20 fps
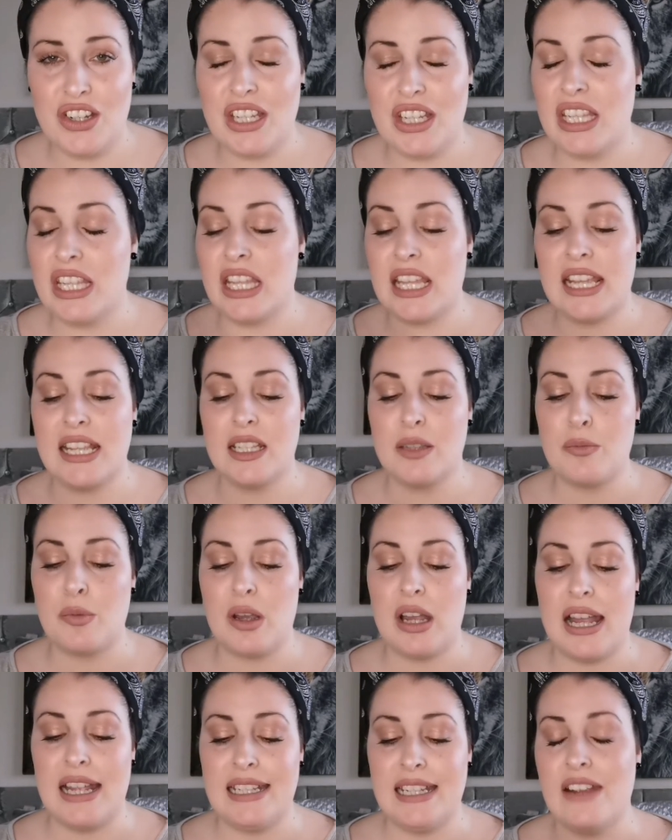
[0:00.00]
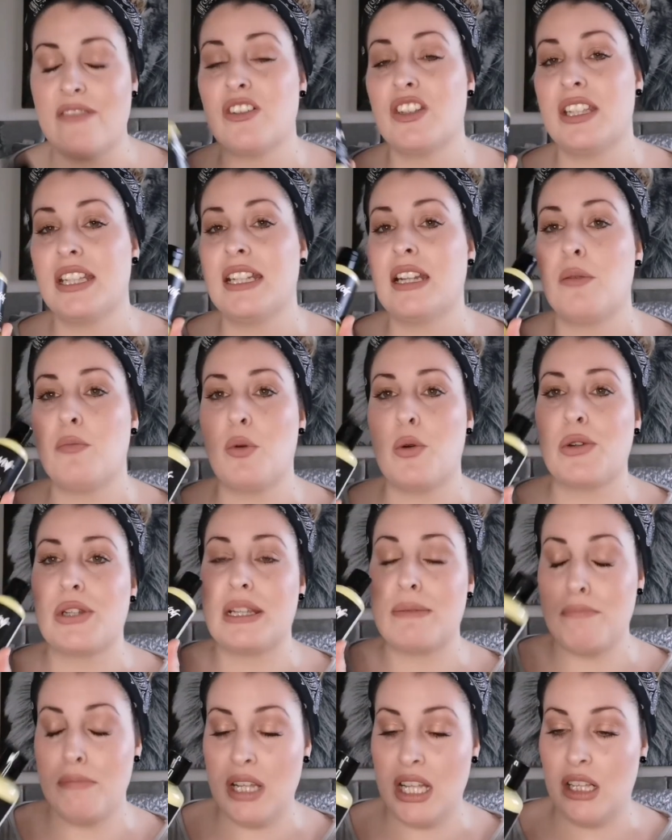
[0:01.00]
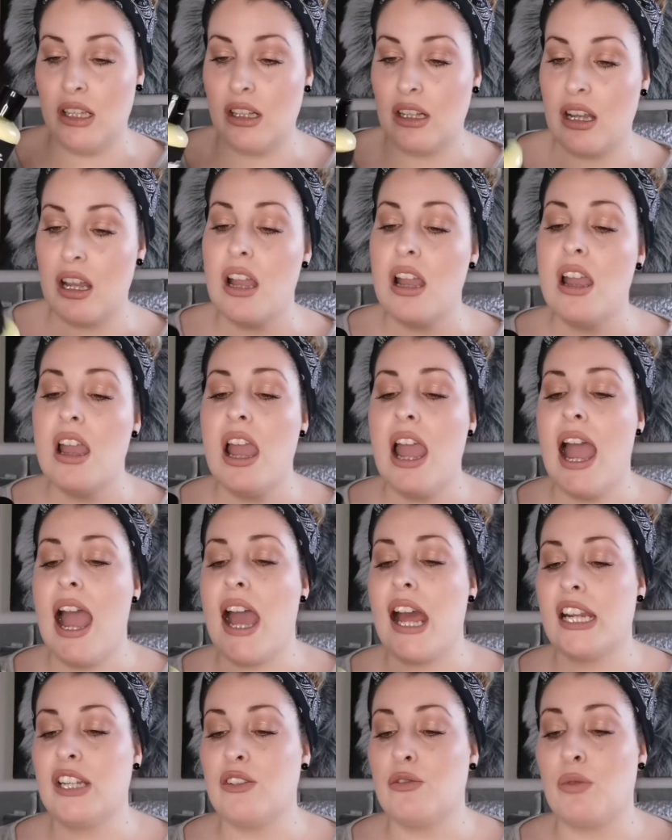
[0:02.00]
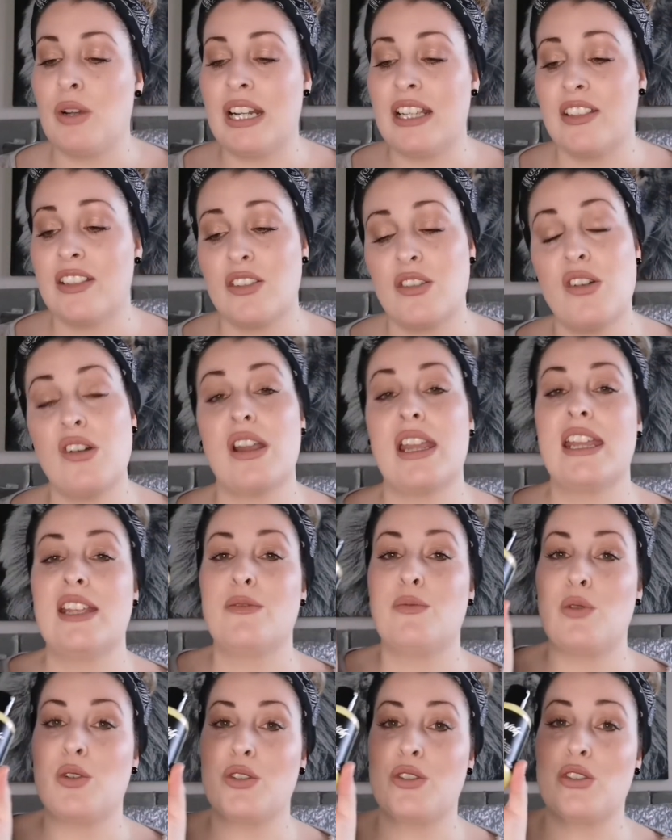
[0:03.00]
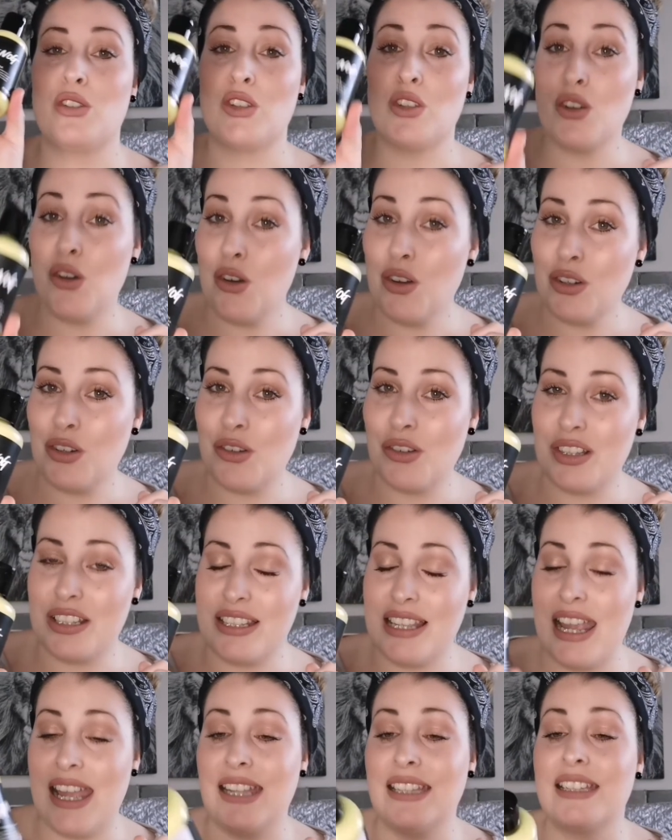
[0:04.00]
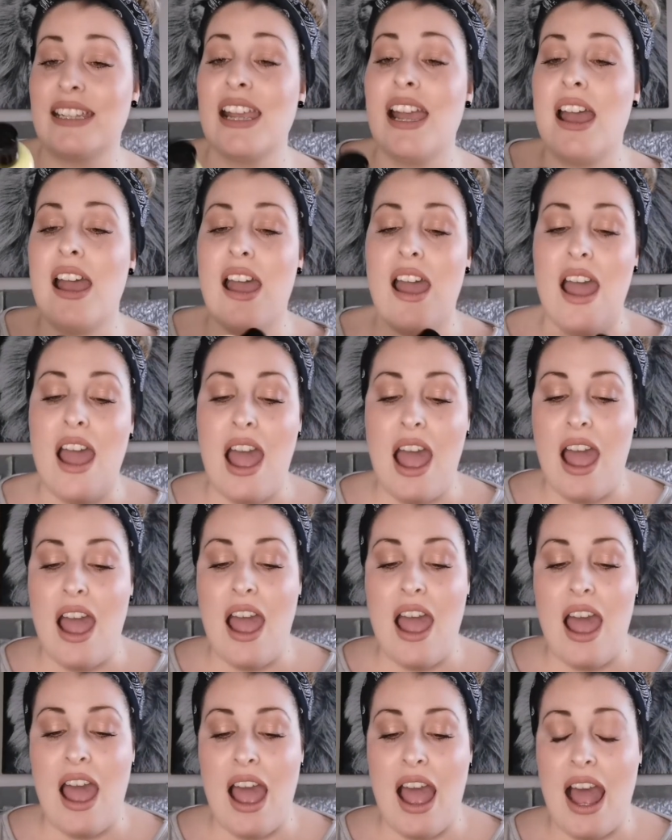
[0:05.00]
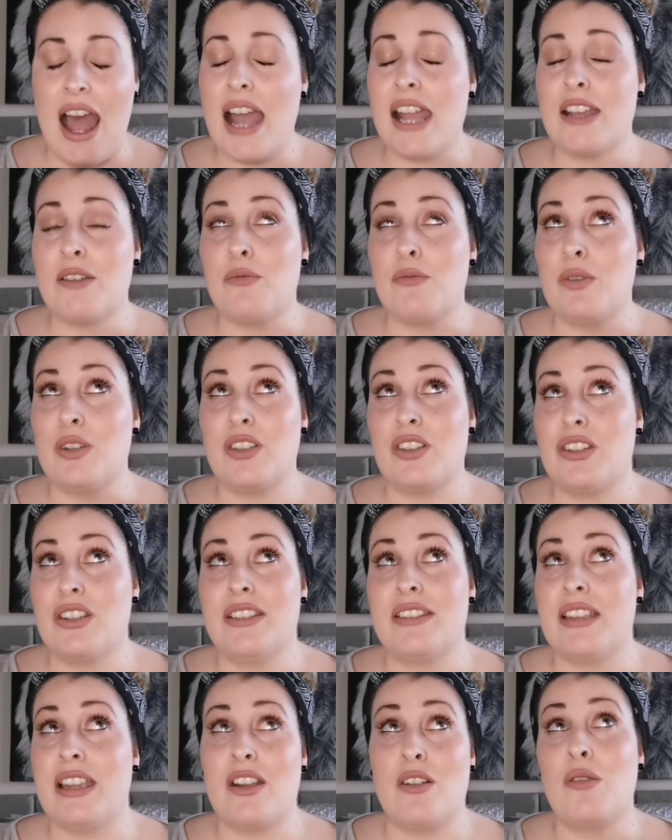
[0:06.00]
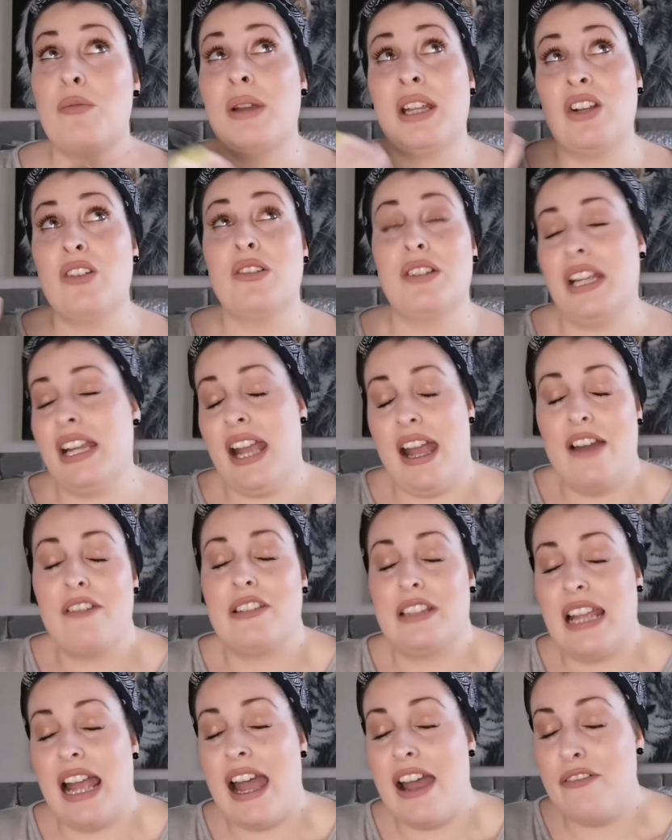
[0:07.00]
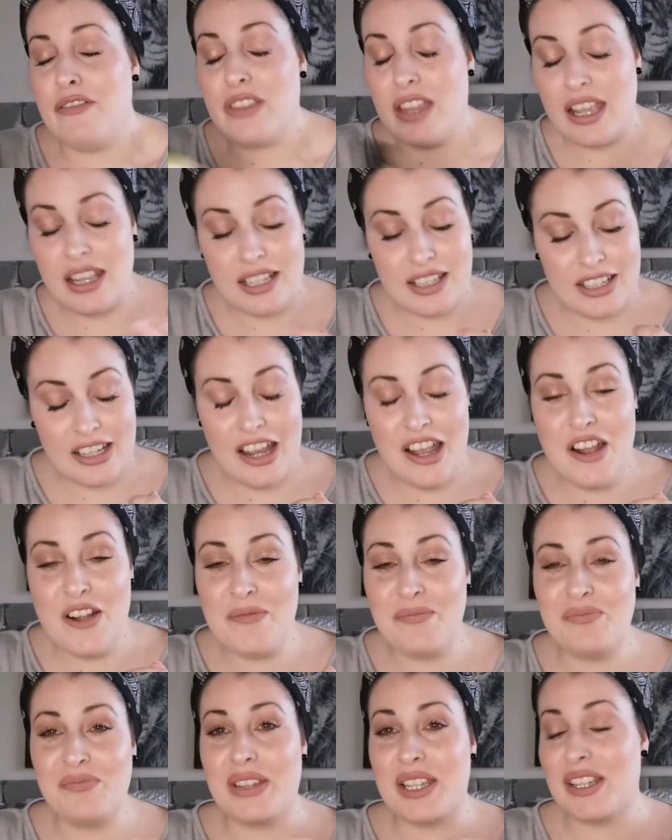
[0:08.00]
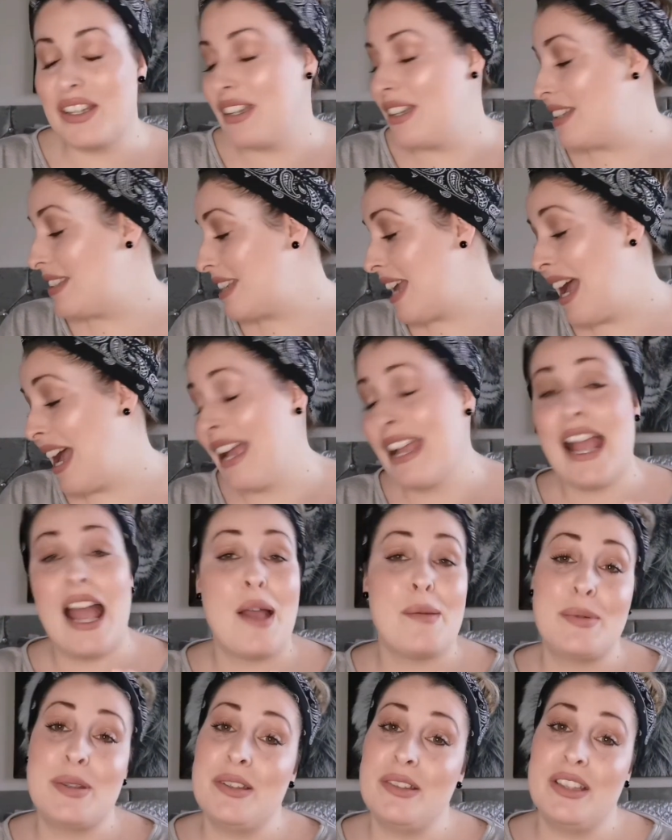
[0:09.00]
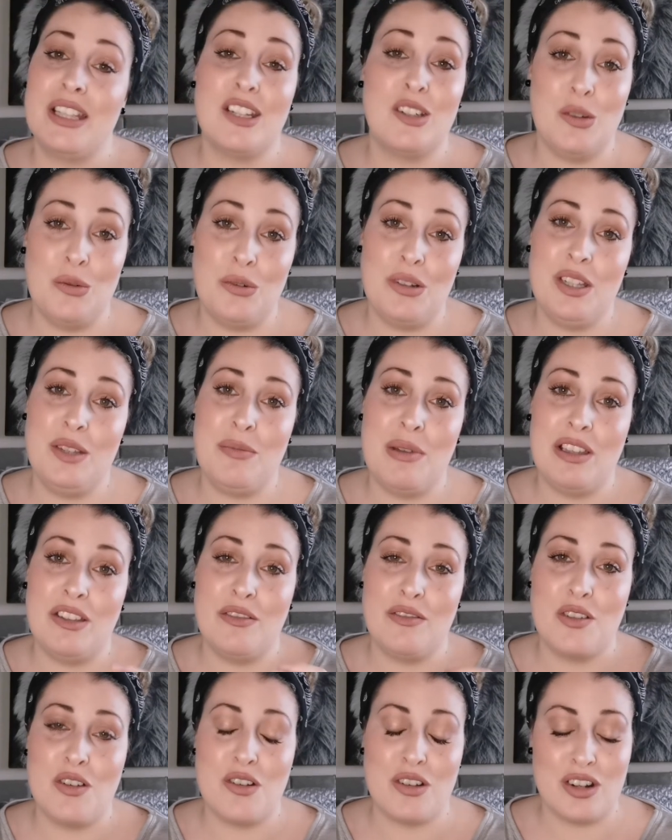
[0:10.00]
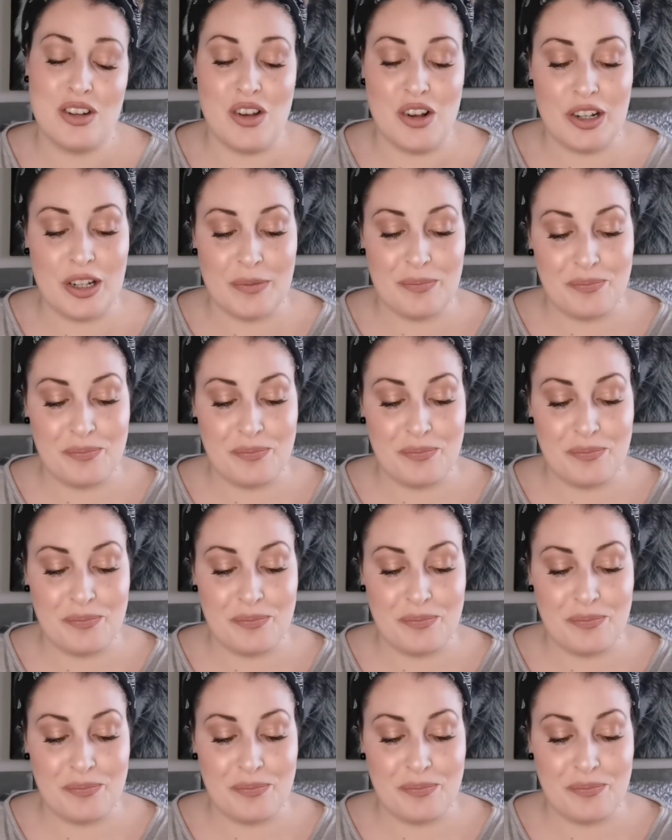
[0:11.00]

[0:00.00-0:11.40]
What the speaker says: and things, but I've never seen a body milk. And when I saw it was the Yog Nog scent, I was just like, oh my god, I have to have this because I absolutely adore the smell of Yog Nog.